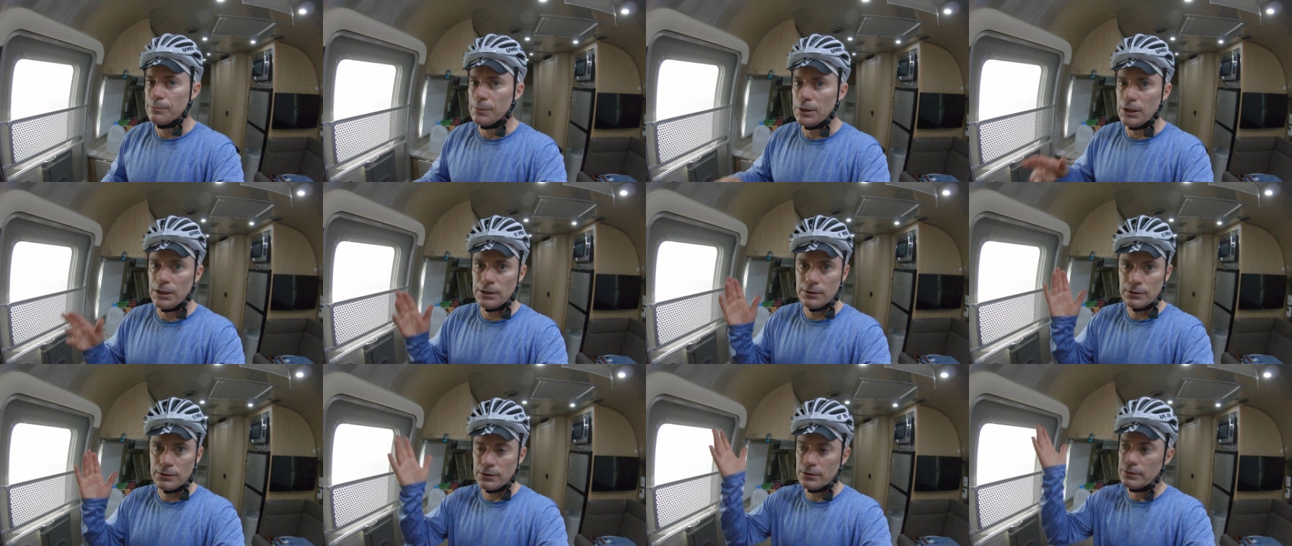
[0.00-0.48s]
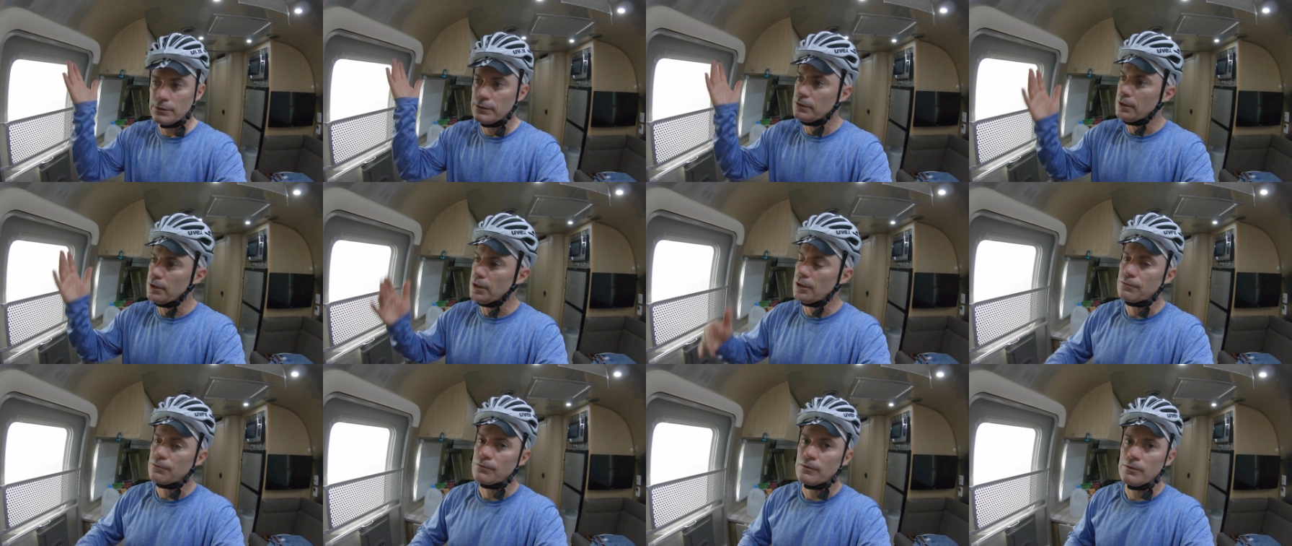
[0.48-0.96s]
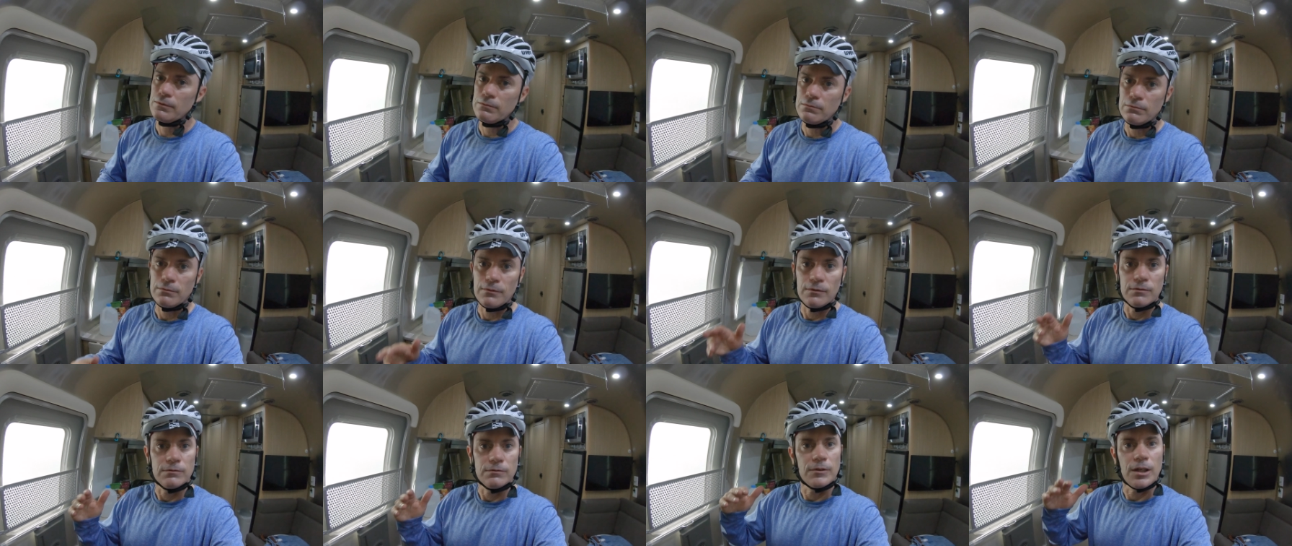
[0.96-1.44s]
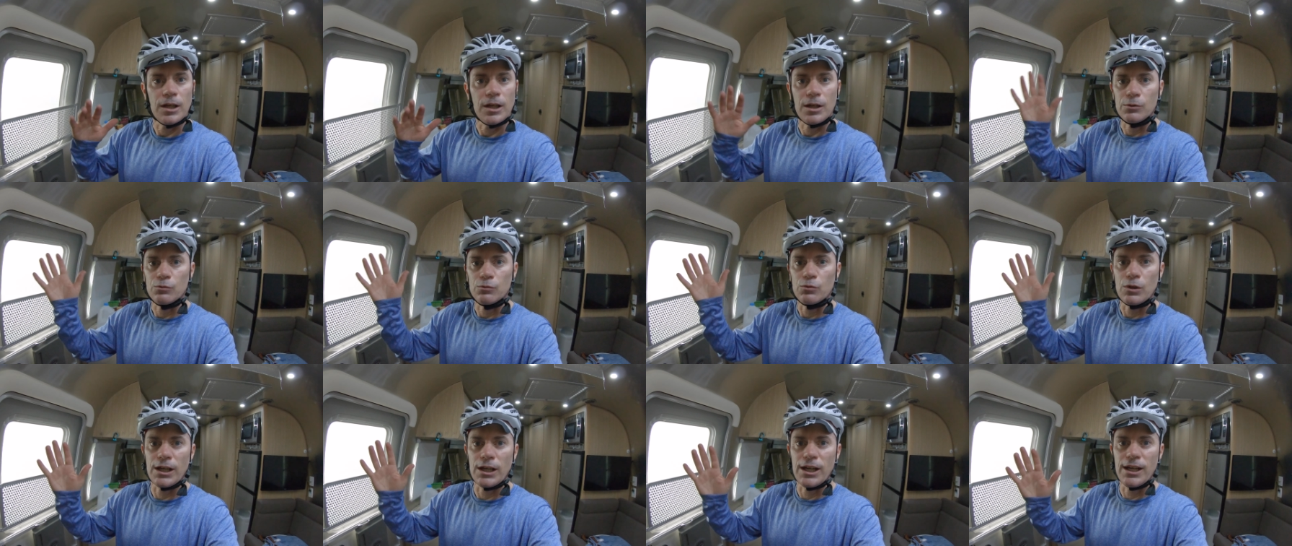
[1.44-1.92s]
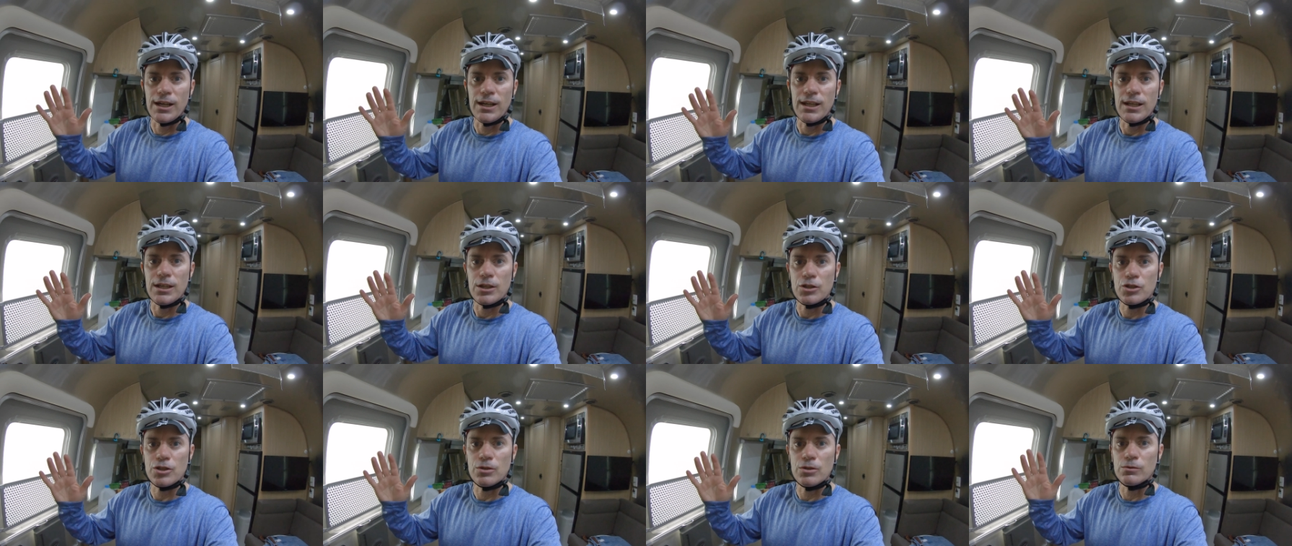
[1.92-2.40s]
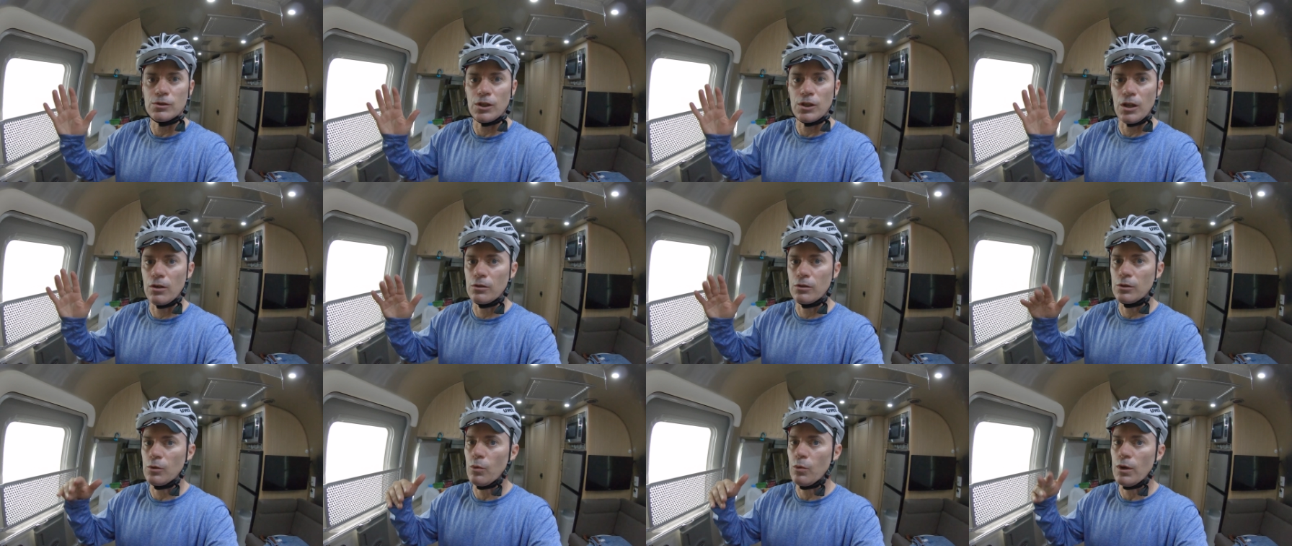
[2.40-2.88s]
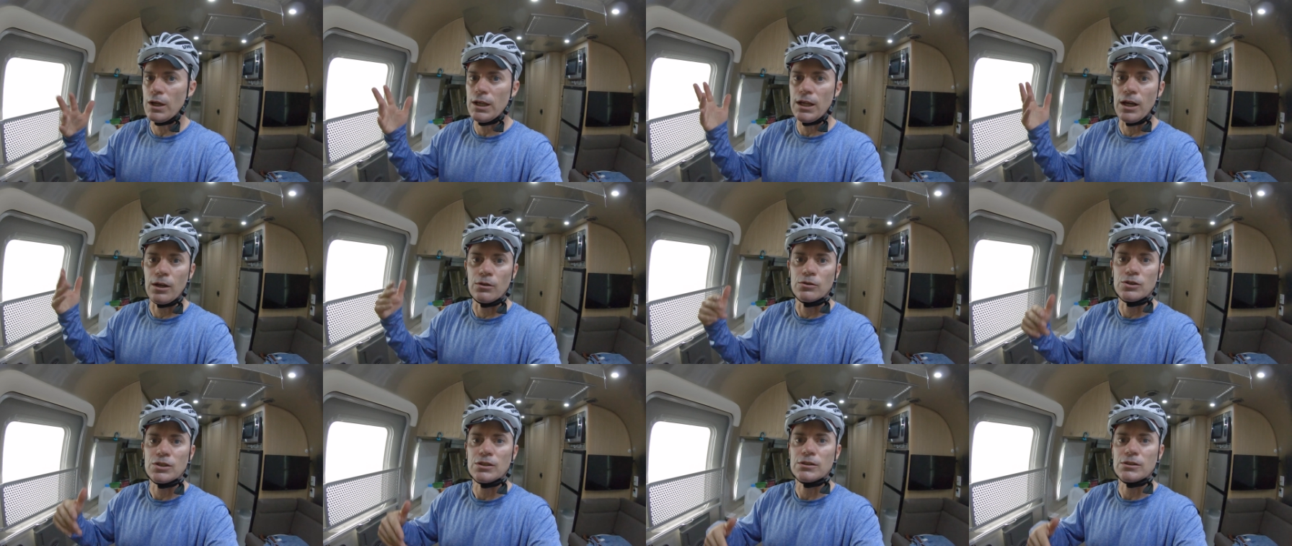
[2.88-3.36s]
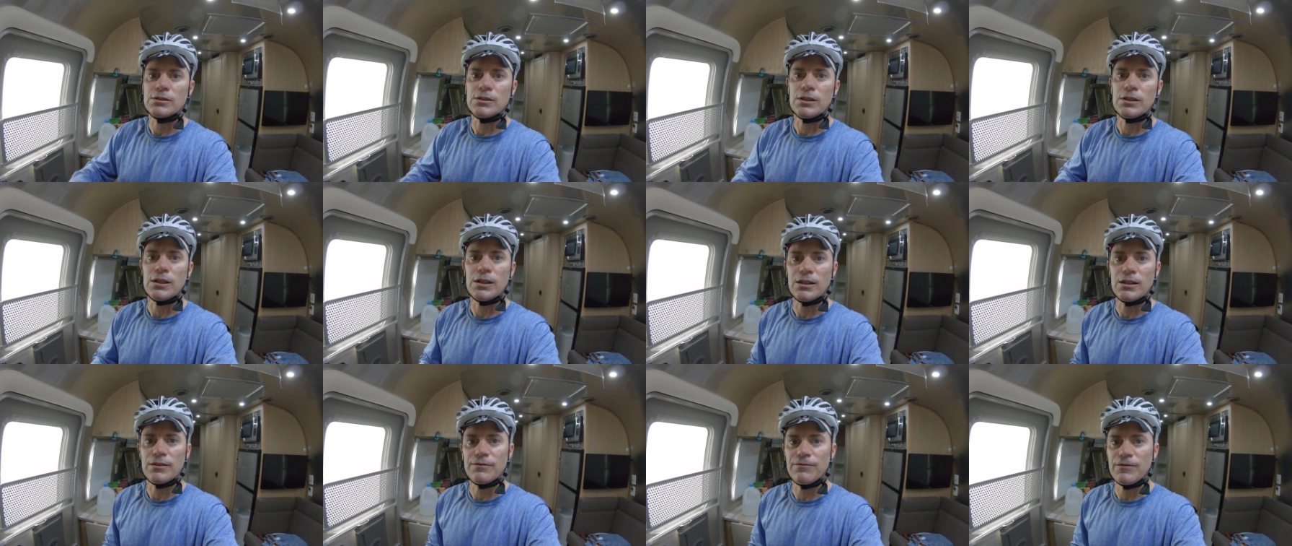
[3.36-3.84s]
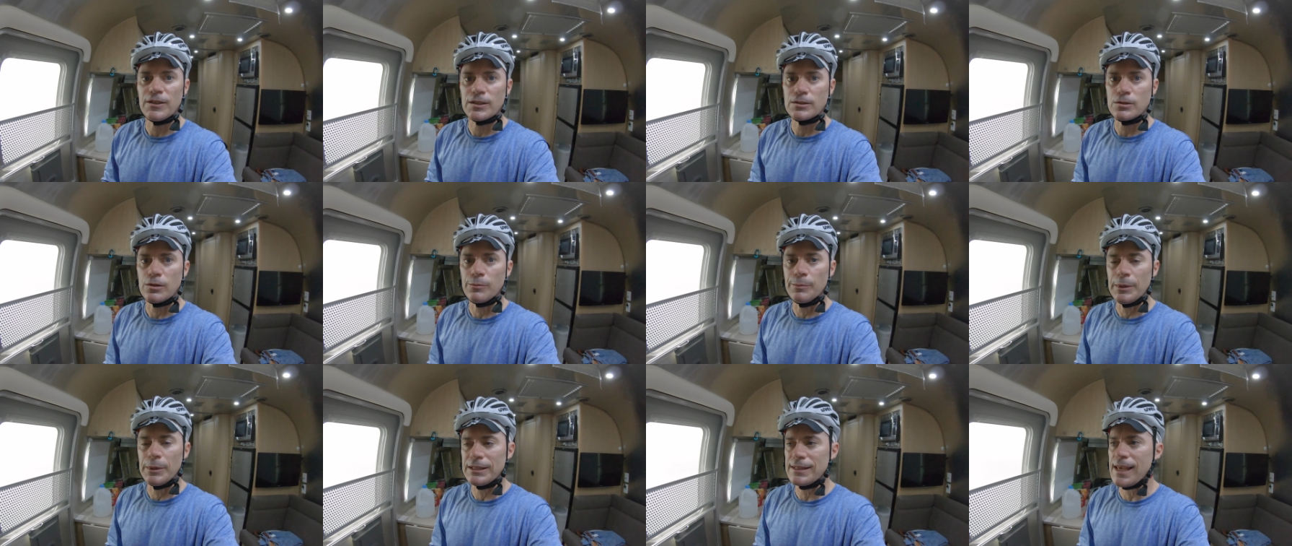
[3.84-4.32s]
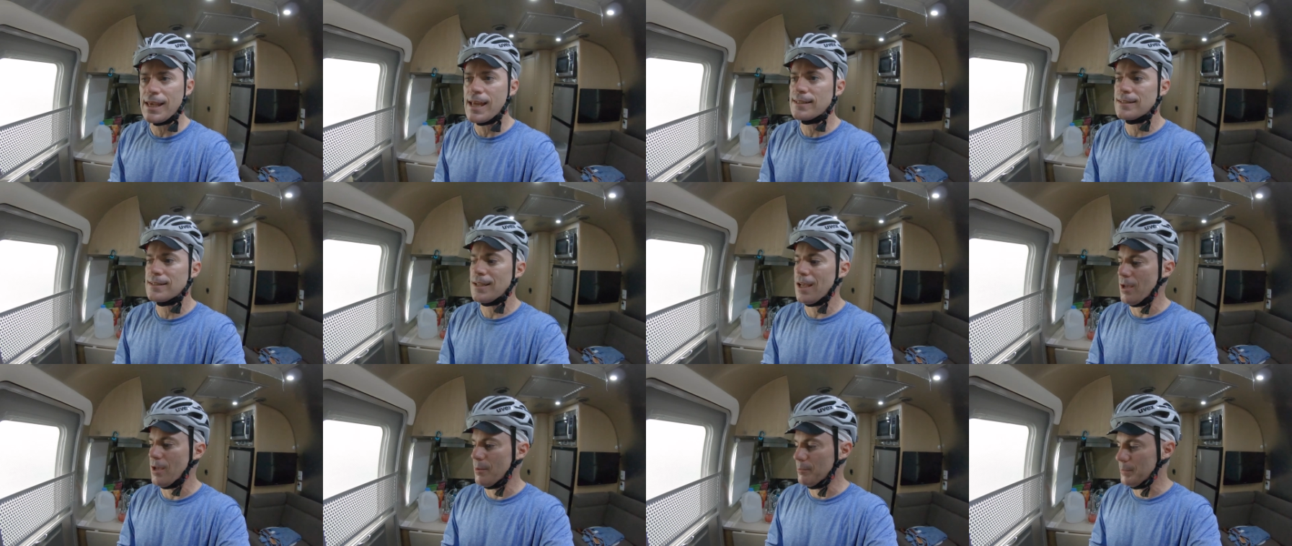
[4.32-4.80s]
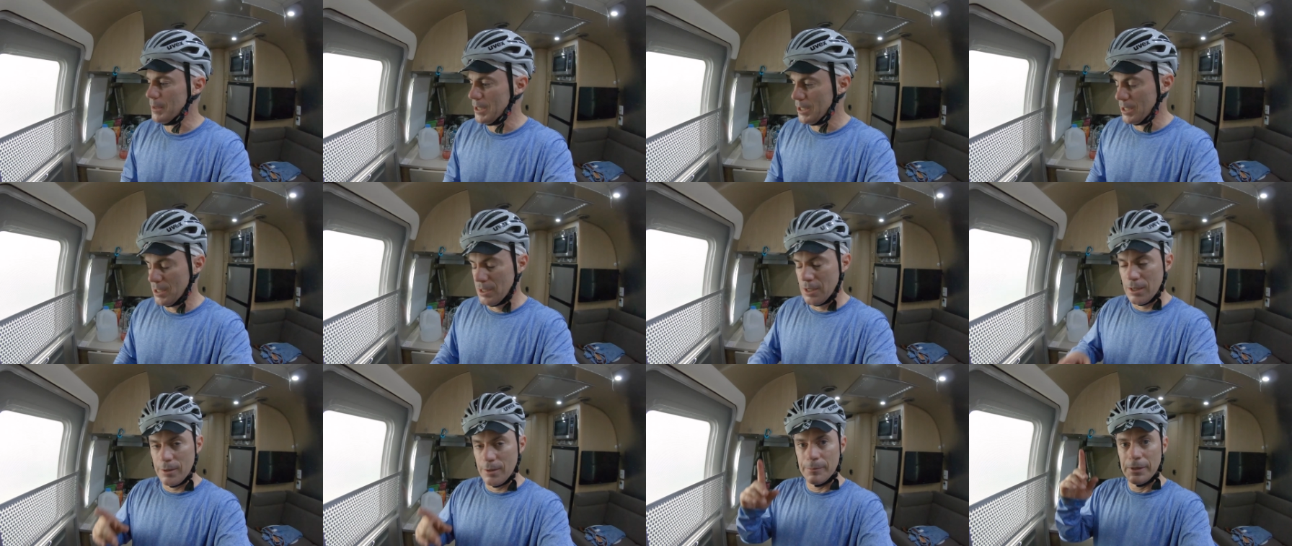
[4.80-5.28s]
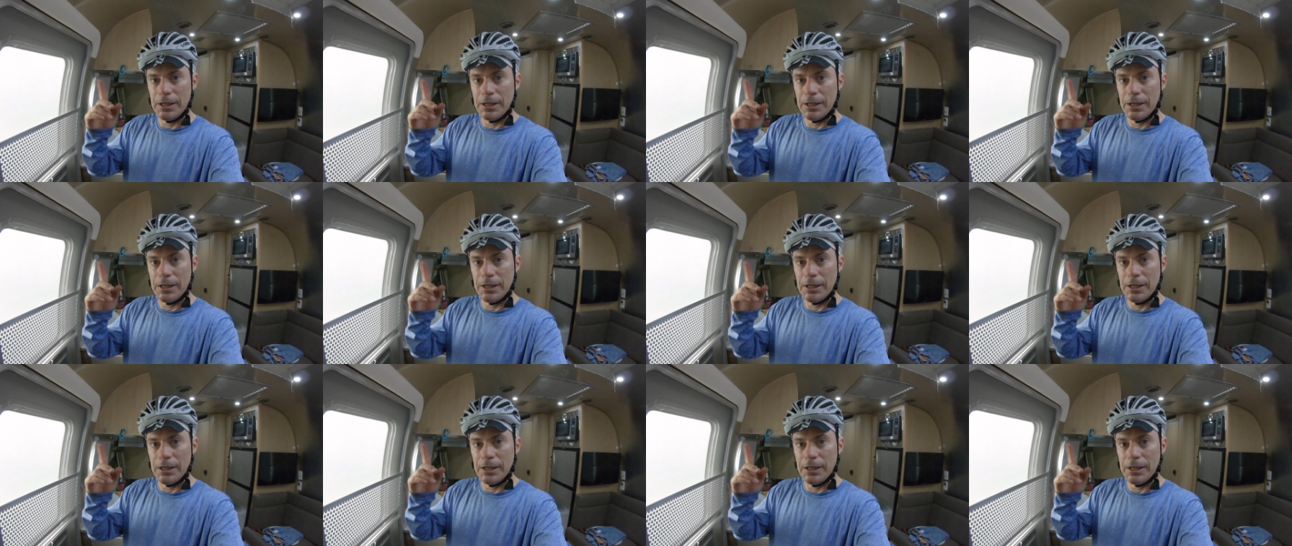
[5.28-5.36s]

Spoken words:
But if I run into issues along the way, I'll just fix them at that time.